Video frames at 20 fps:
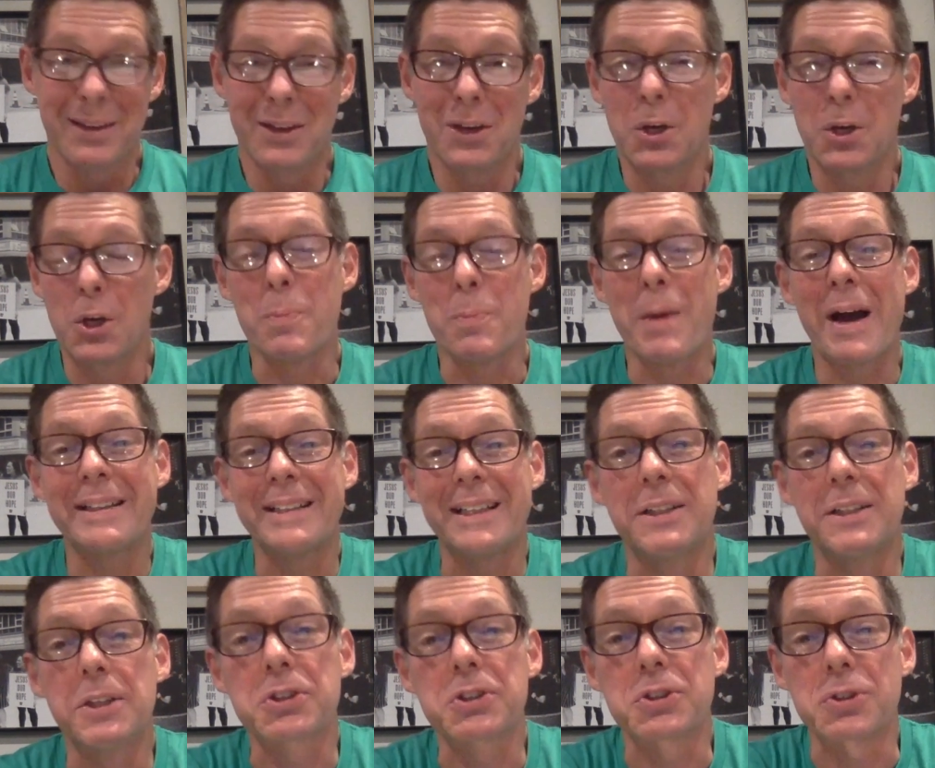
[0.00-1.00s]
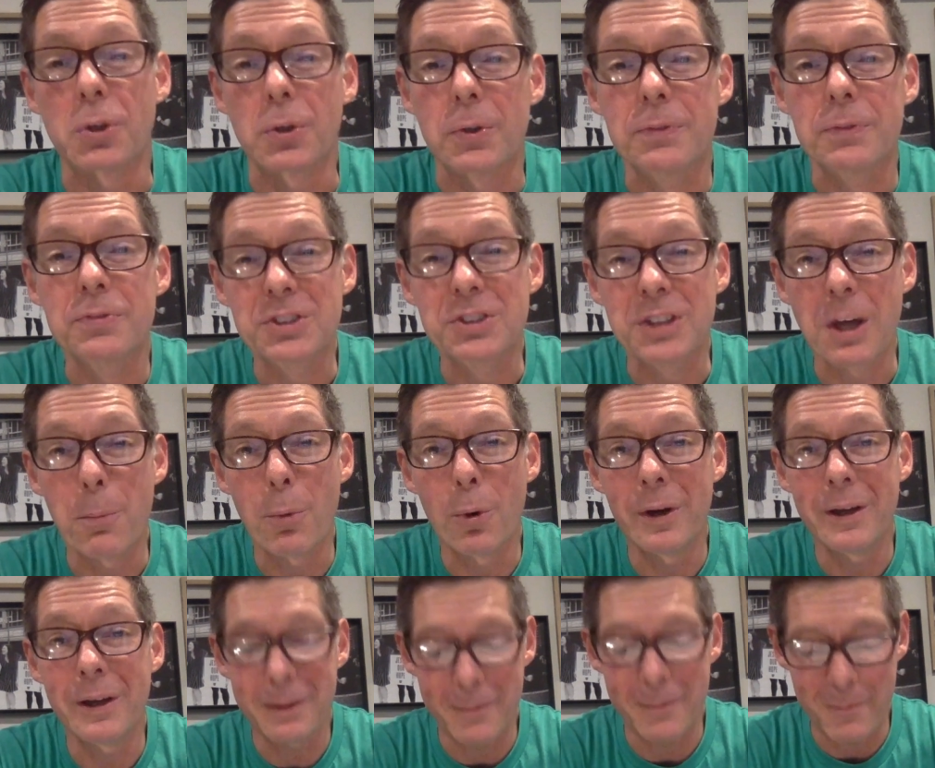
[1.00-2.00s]
you might need to serve
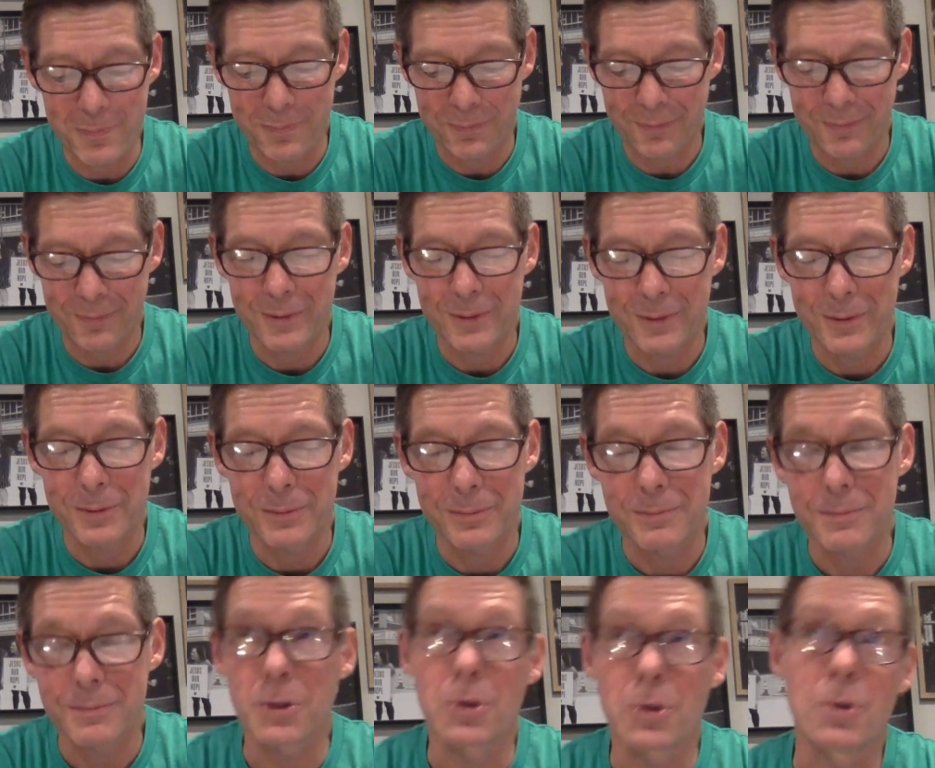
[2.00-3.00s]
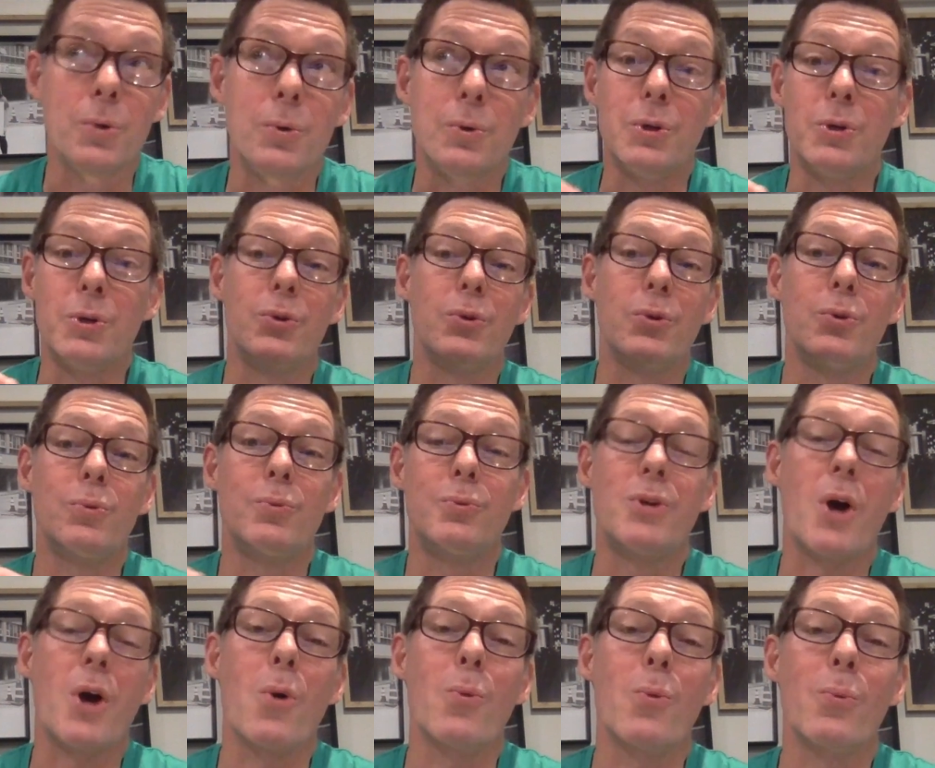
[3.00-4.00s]
someone who you
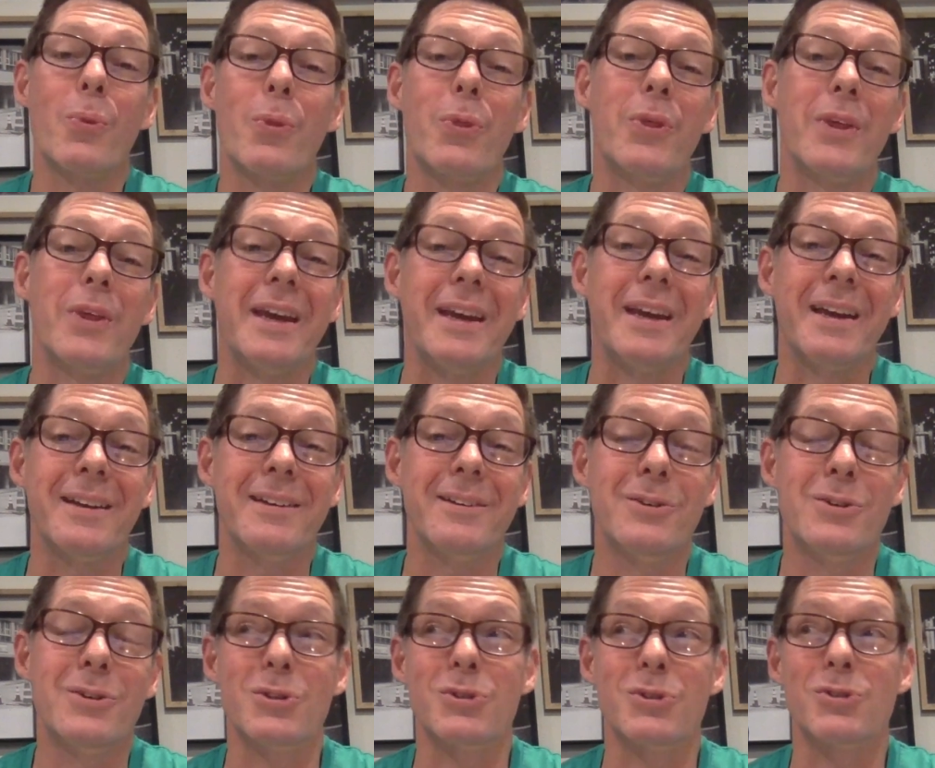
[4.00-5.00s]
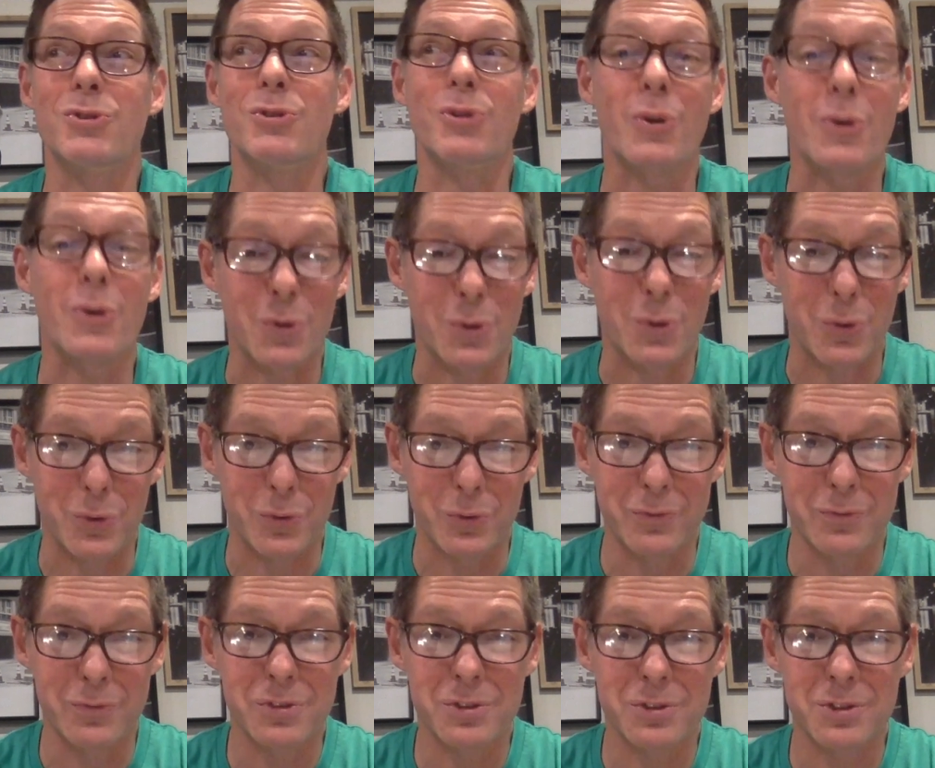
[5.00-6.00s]
don't think
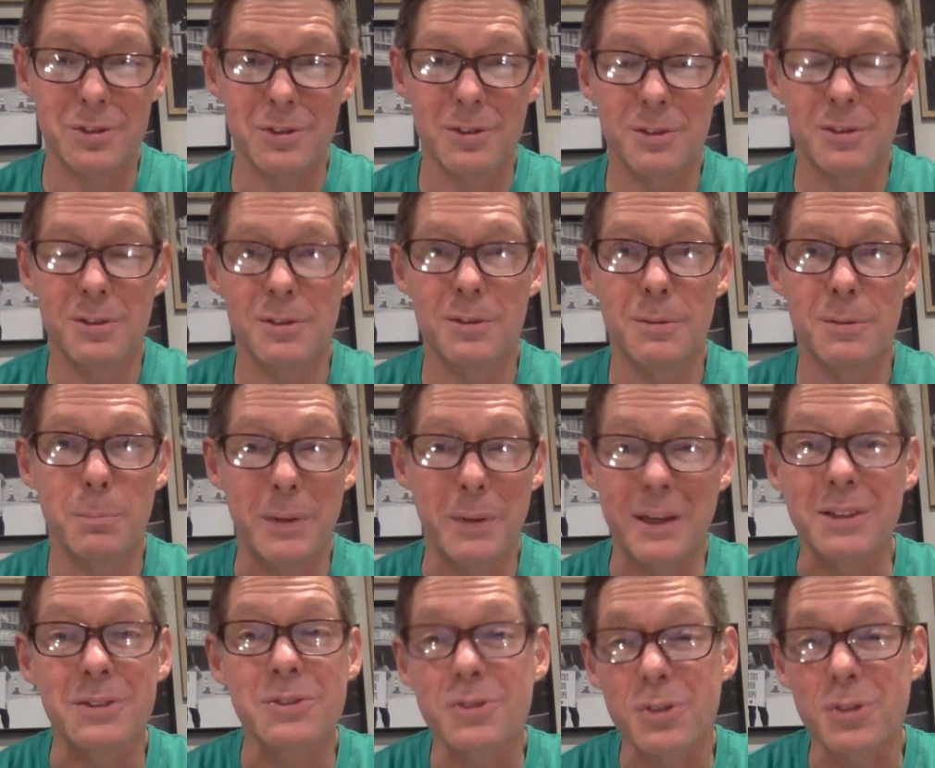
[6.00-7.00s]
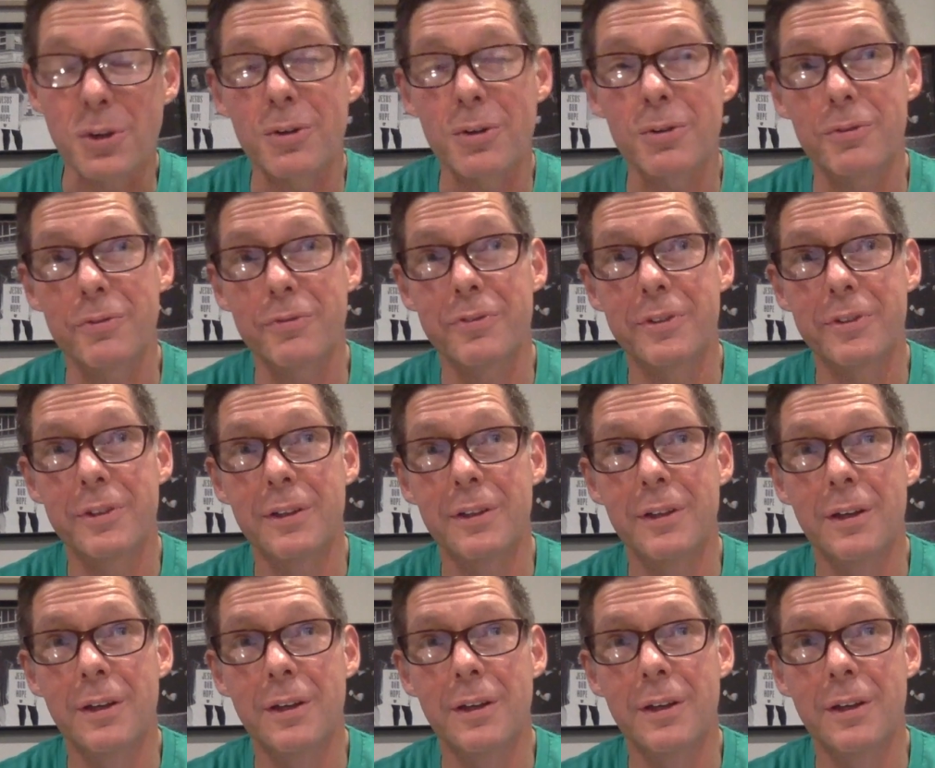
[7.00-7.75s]
deserves being served,